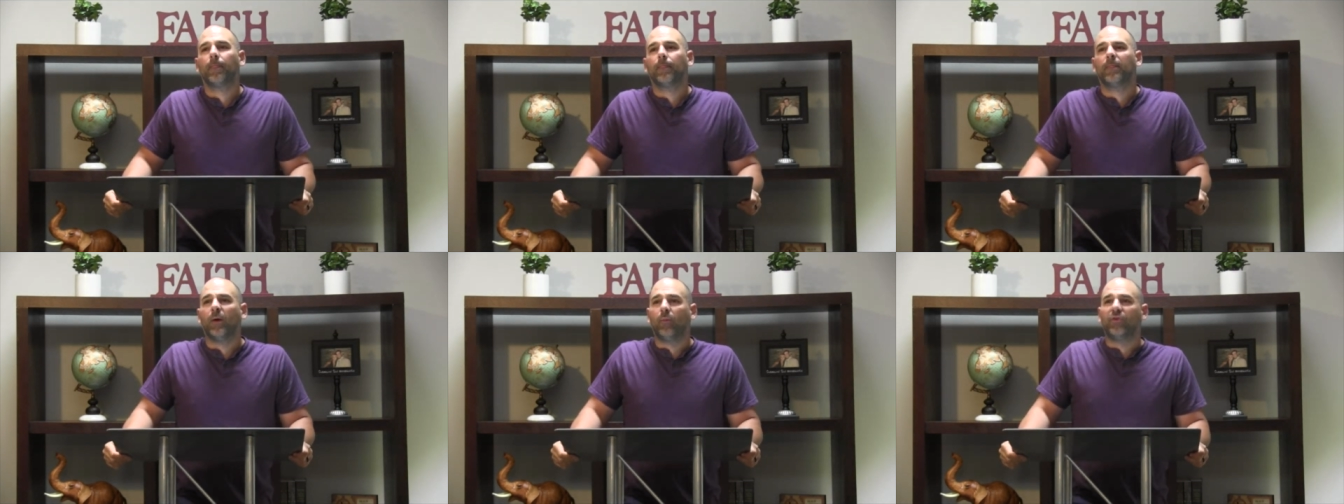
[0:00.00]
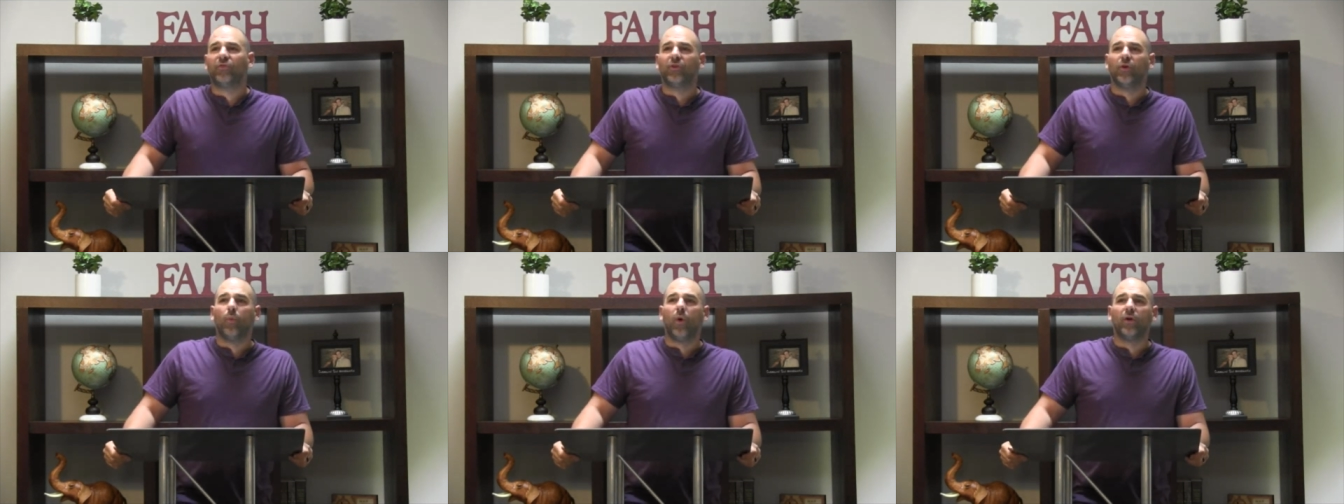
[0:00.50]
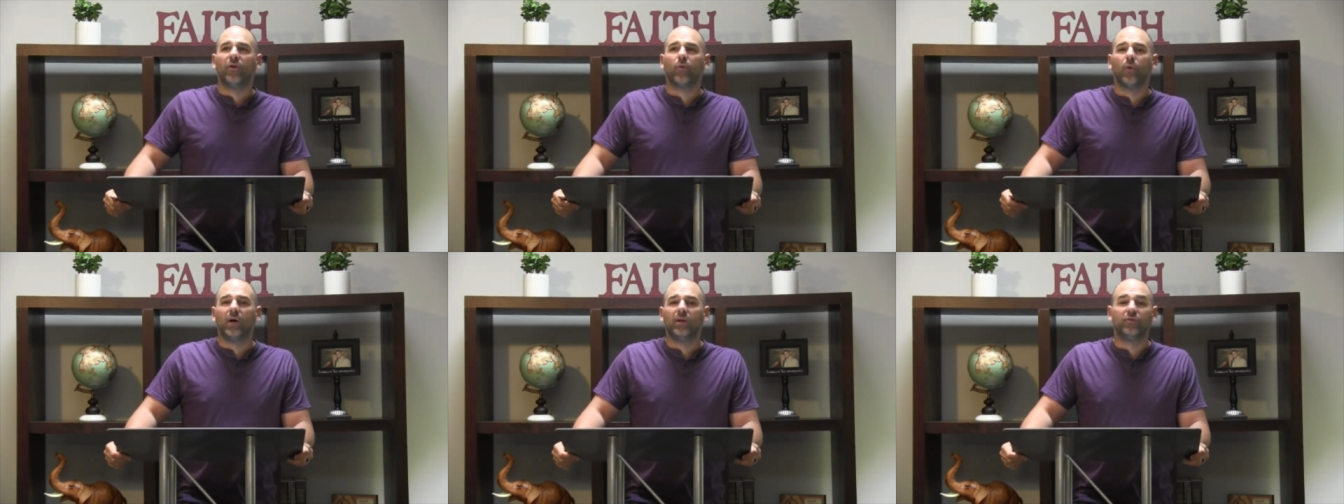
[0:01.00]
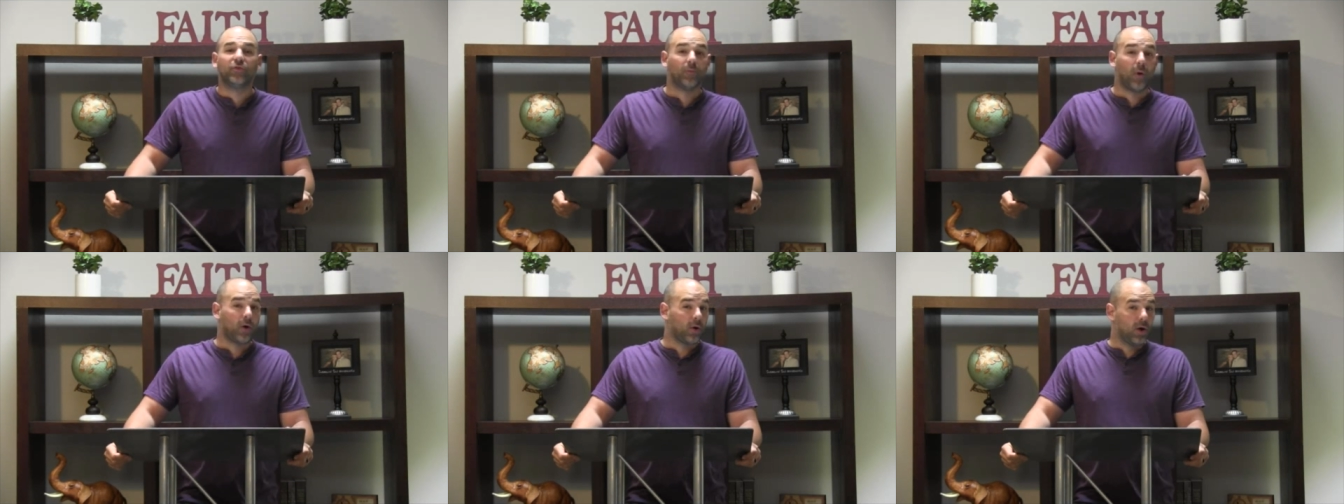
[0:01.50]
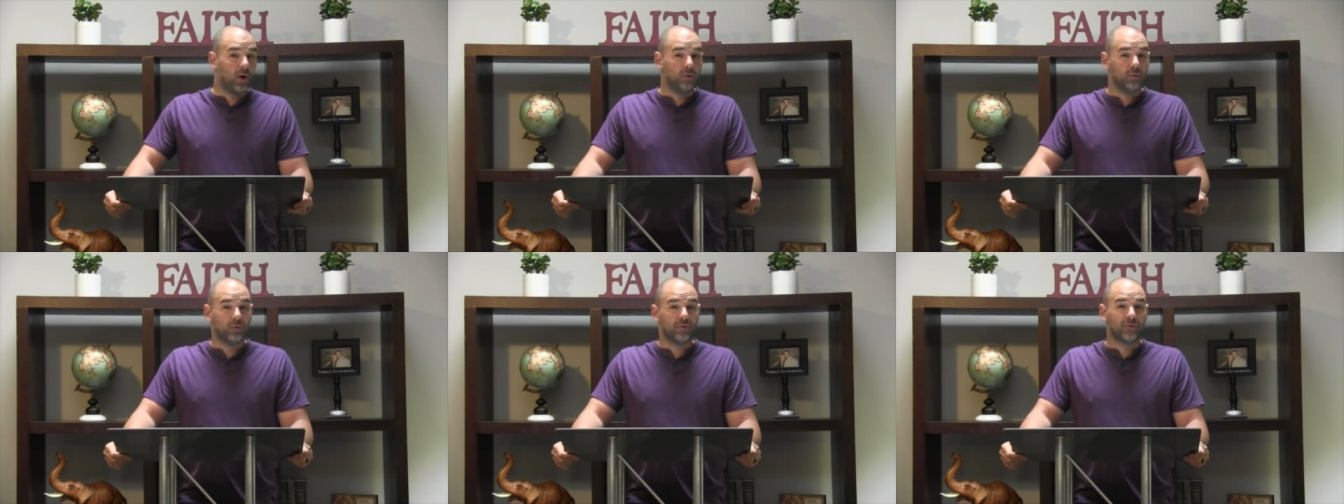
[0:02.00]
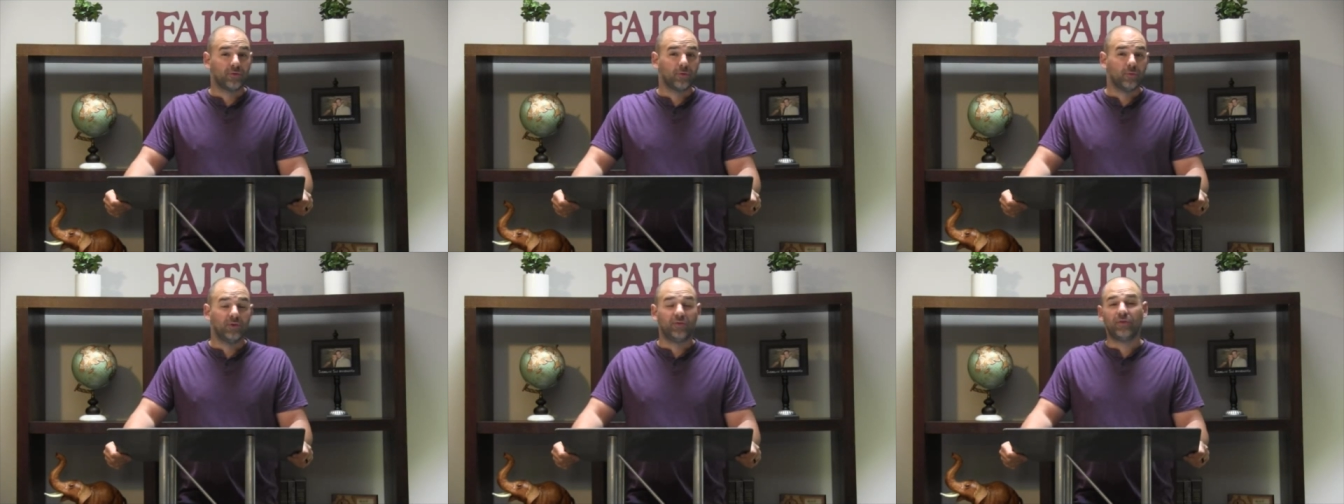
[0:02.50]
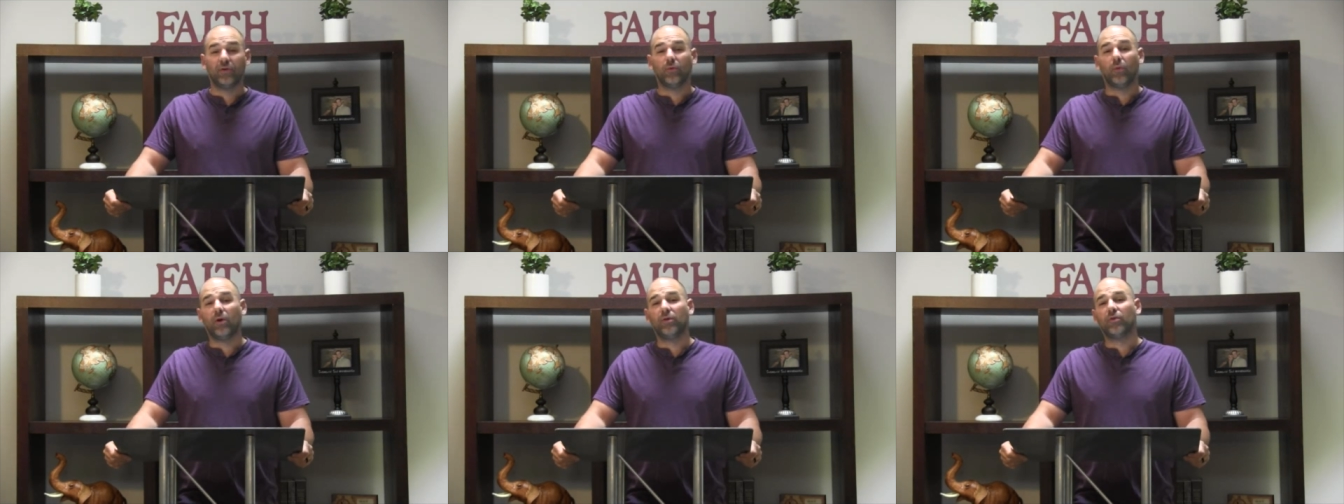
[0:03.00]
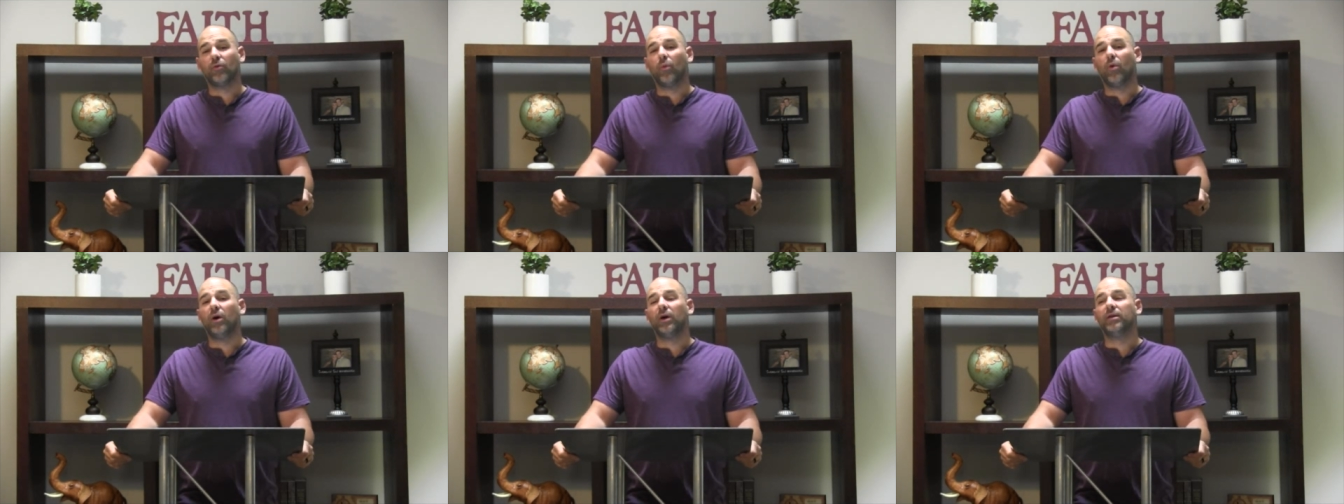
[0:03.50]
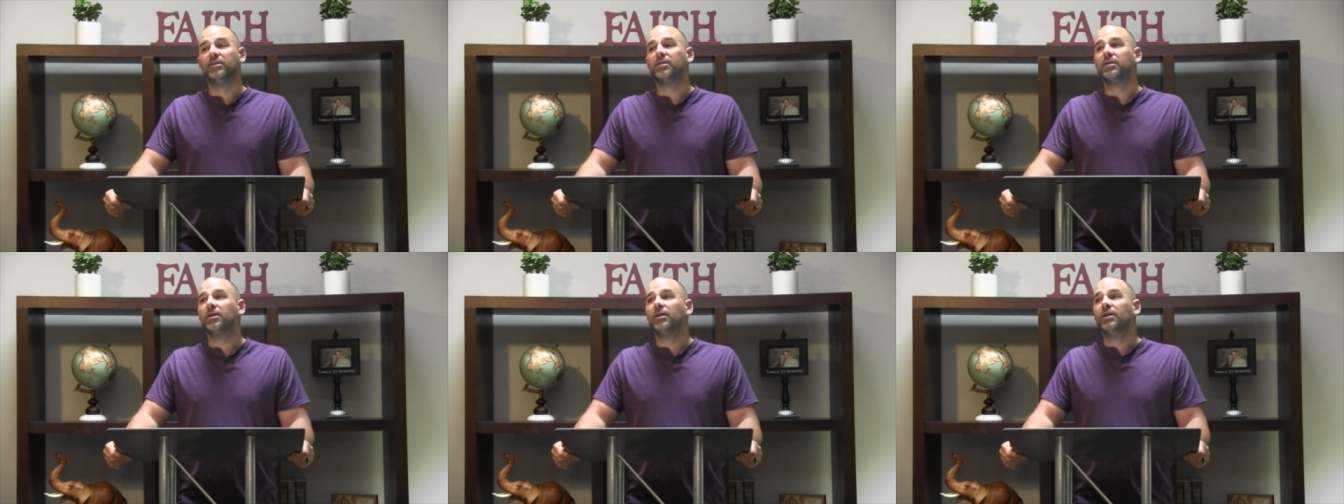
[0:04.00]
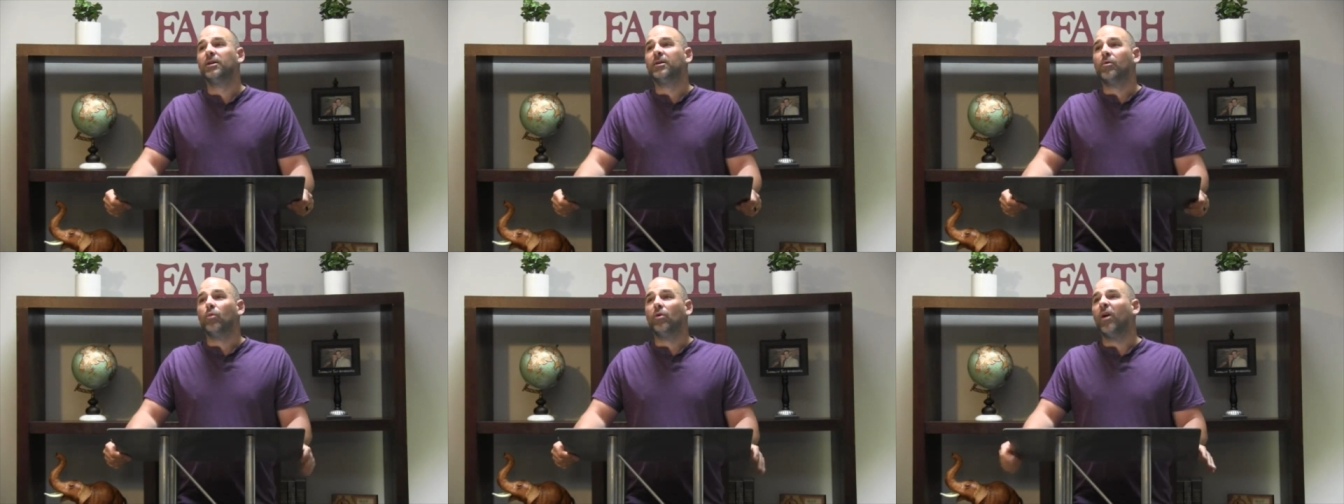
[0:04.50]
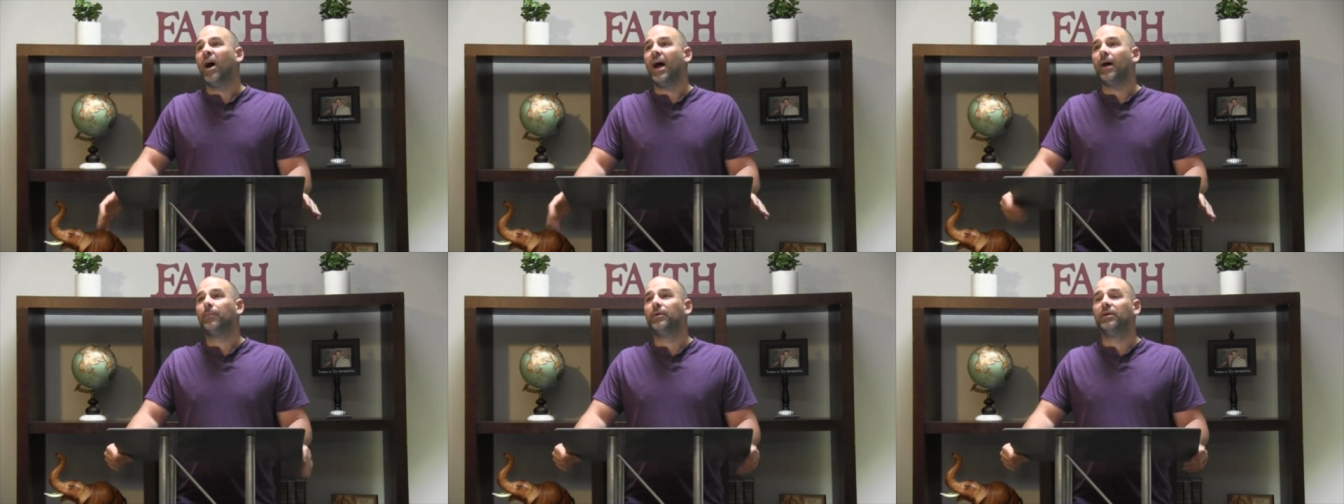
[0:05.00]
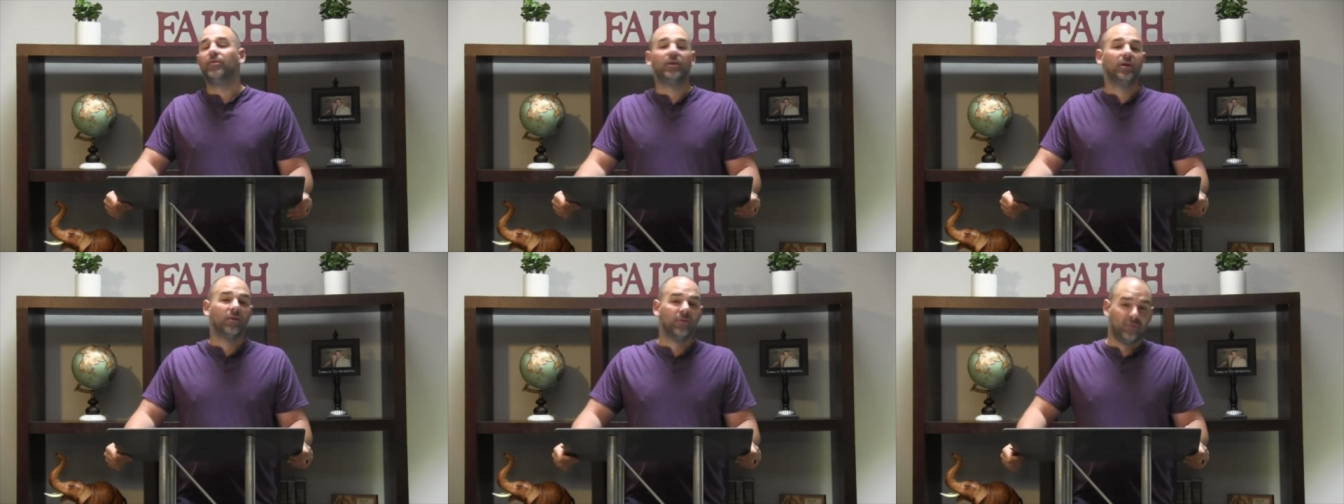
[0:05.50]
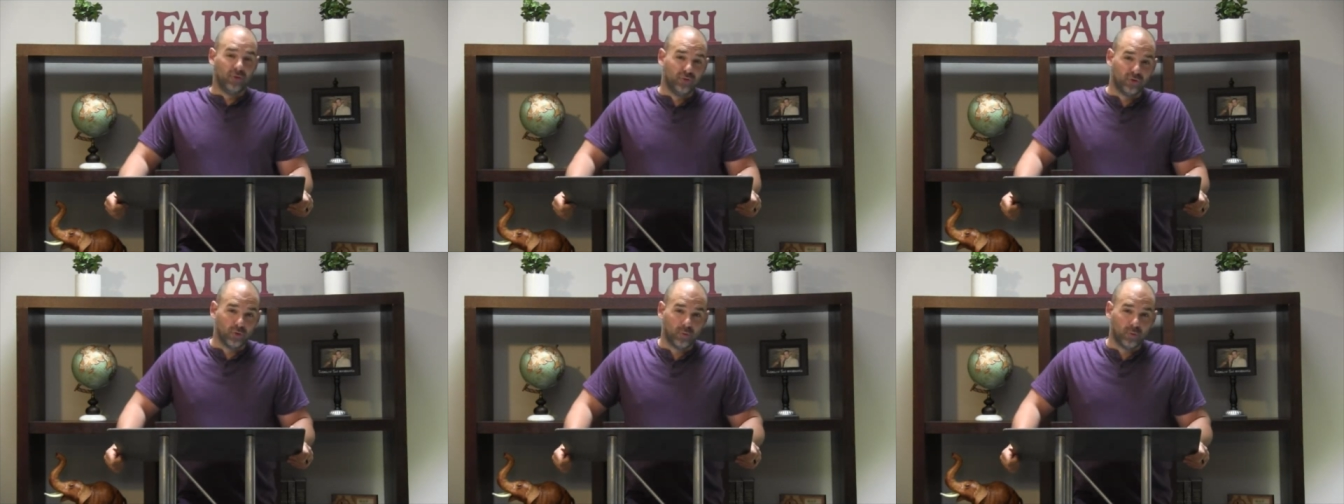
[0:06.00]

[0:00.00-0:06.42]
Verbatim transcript: that we still wonder what tomorrow holds we still wonder what will happen in the near future.